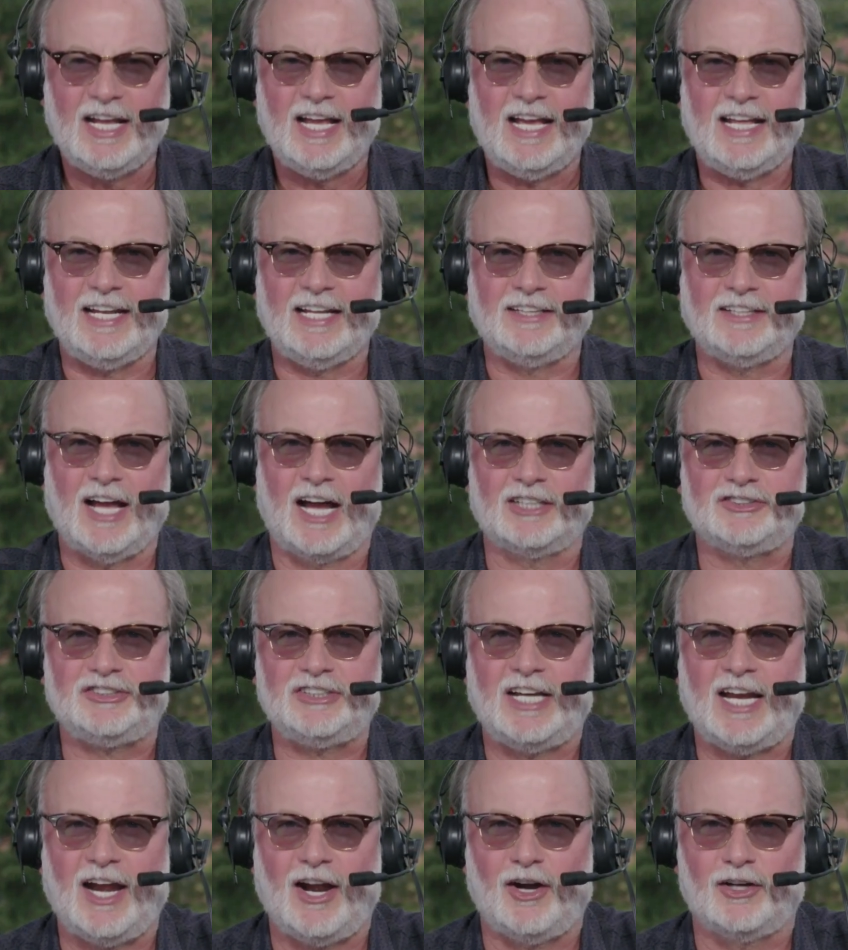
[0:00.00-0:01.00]
And then
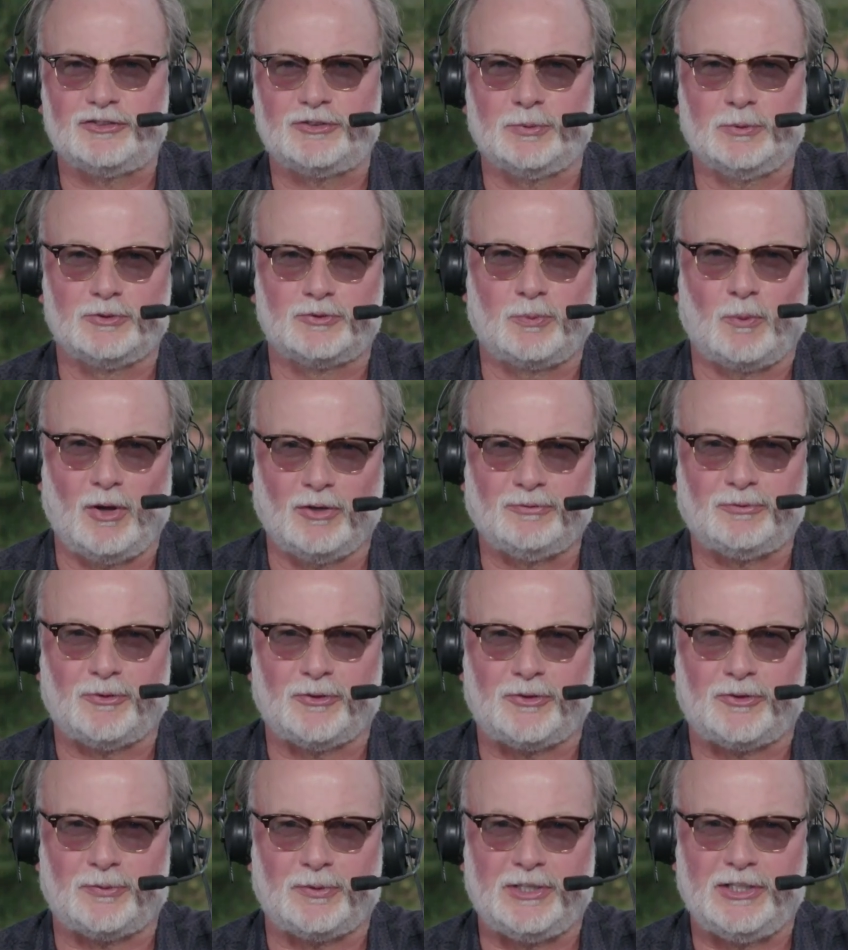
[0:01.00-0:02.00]
Najee Harris, who was one for
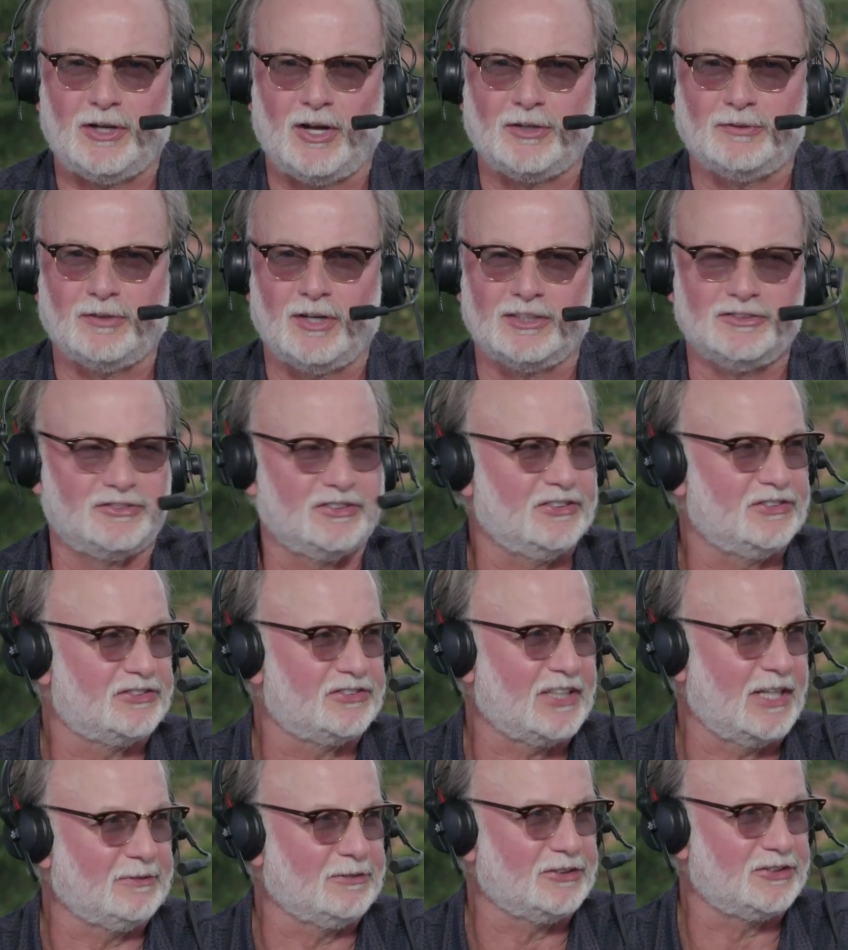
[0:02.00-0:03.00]
three on runs and
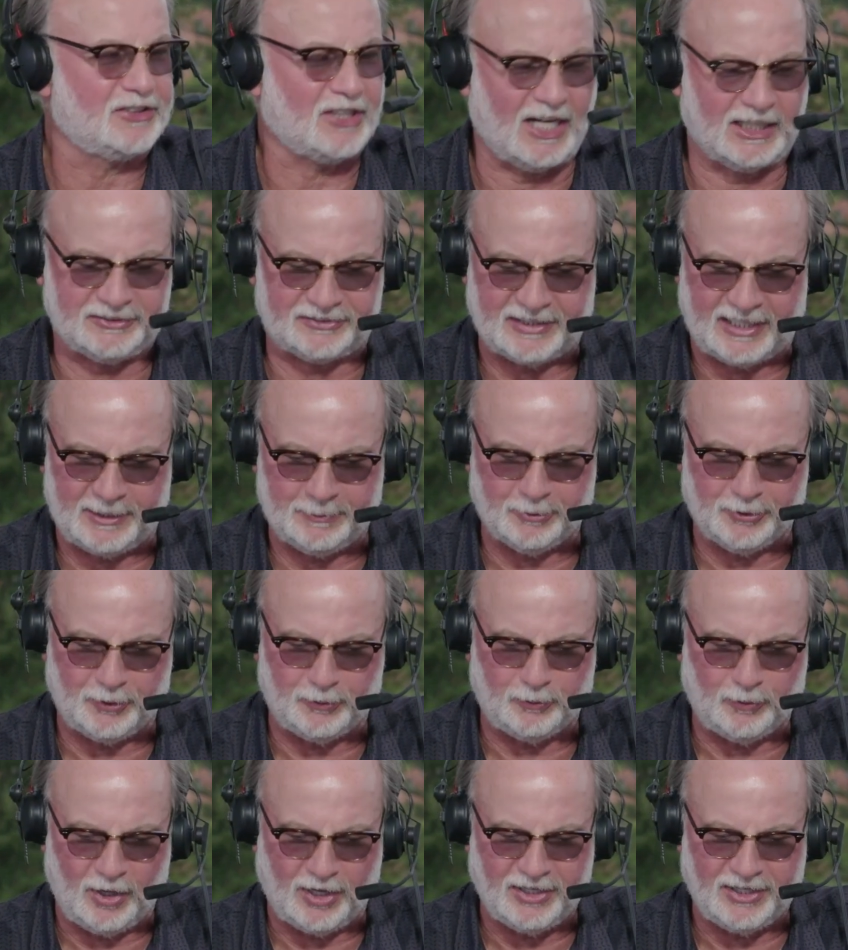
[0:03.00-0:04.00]
seven shots, able to
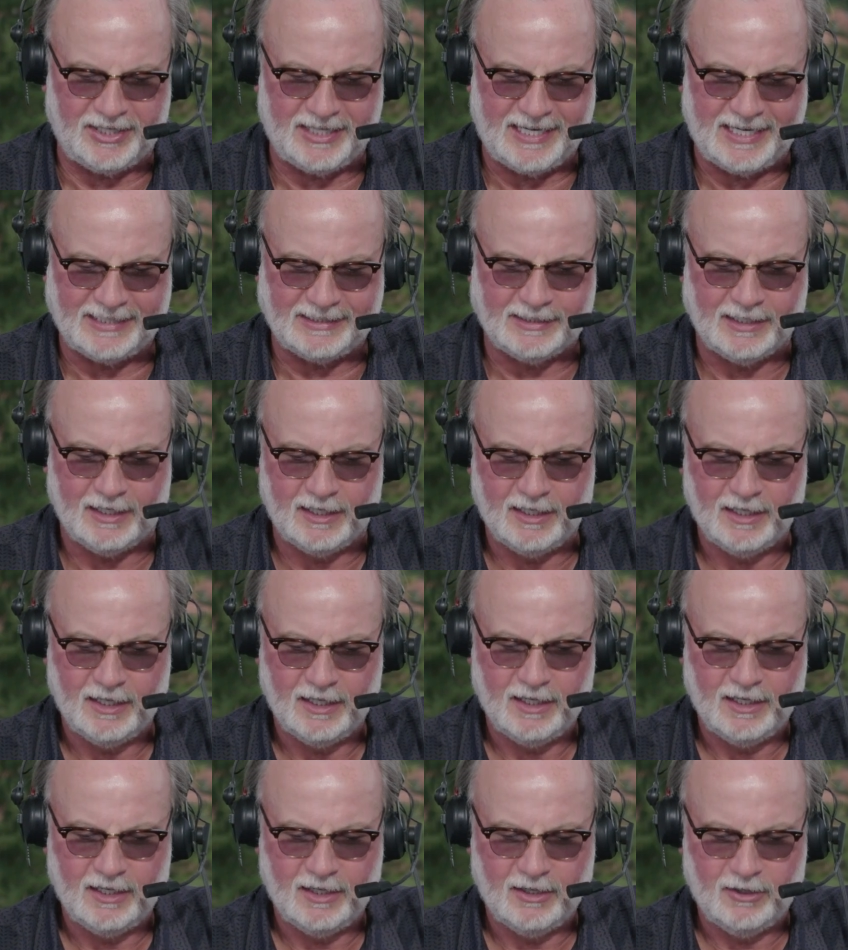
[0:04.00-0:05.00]
run it in
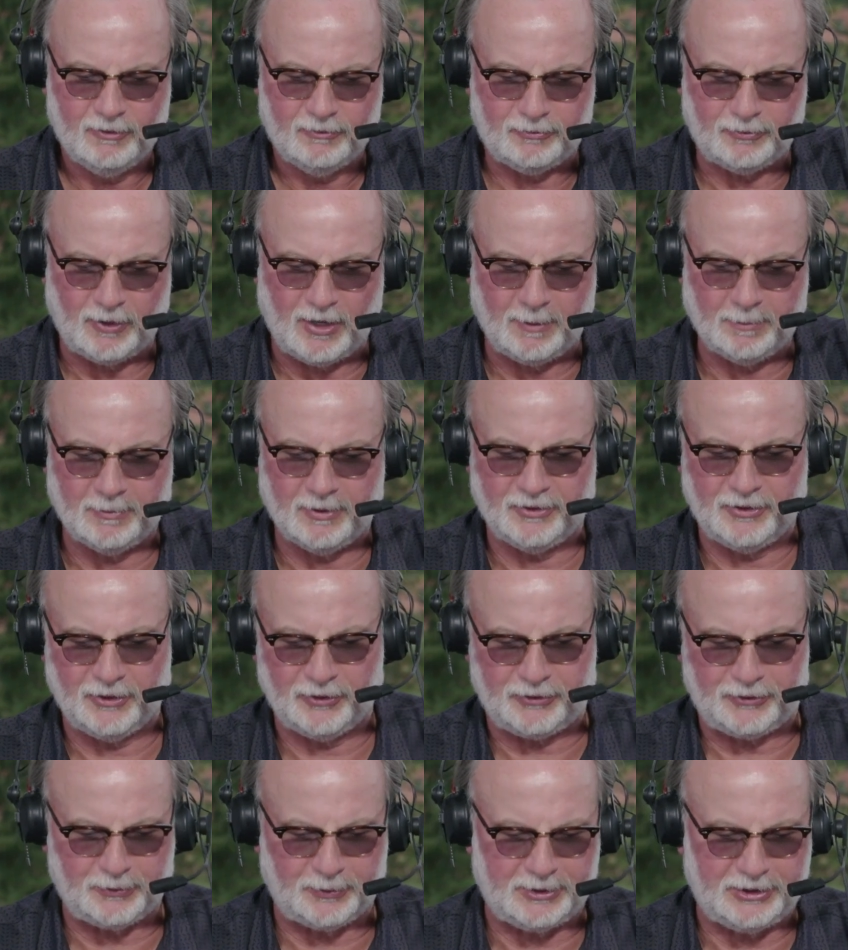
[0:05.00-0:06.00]
from the
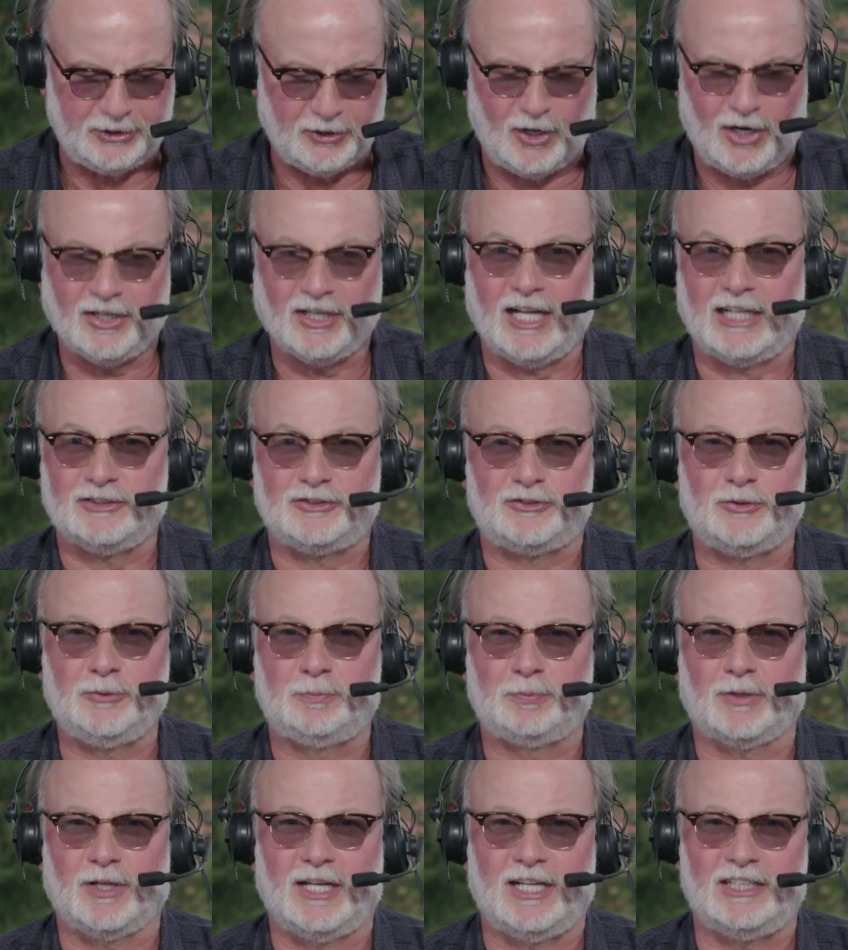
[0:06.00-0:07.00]
three-yard line. Two
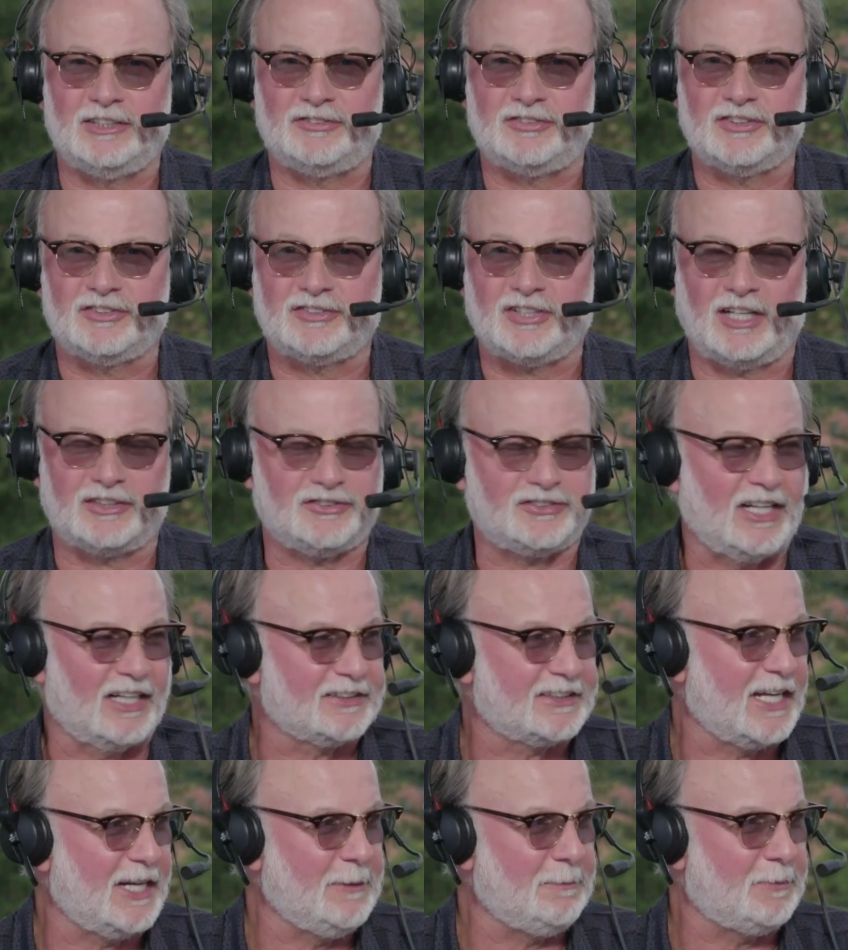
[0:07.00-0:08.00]
plays, touchdown.
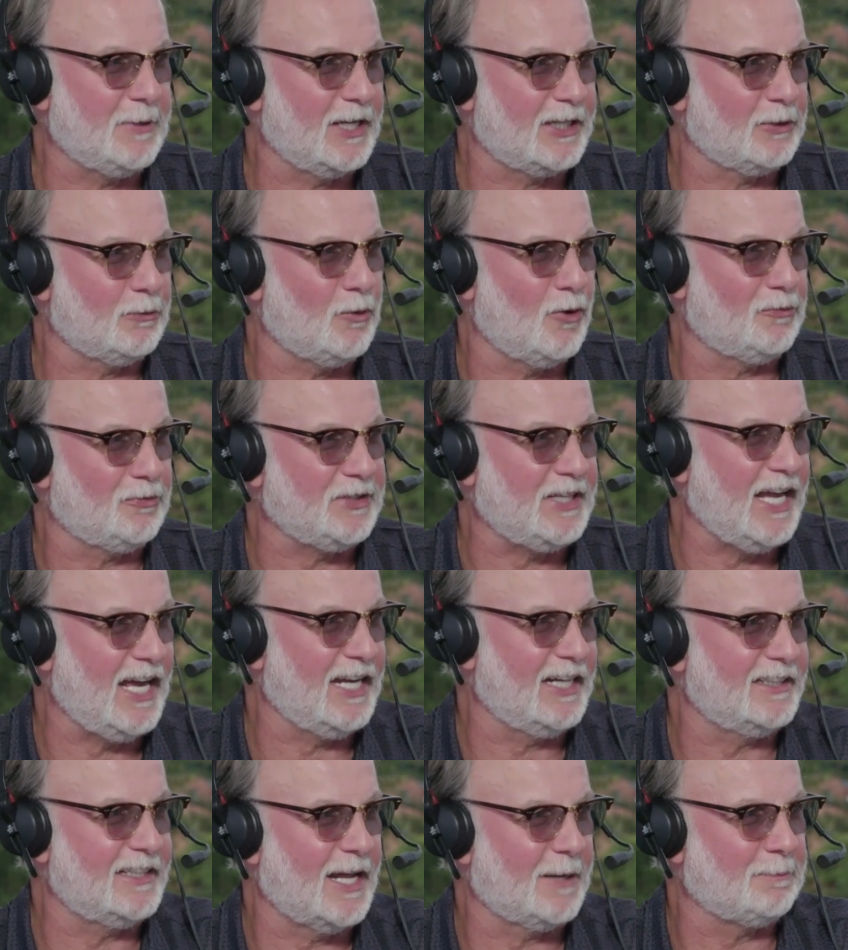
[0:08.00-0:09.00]
Kenny Pickett, Wolfie handed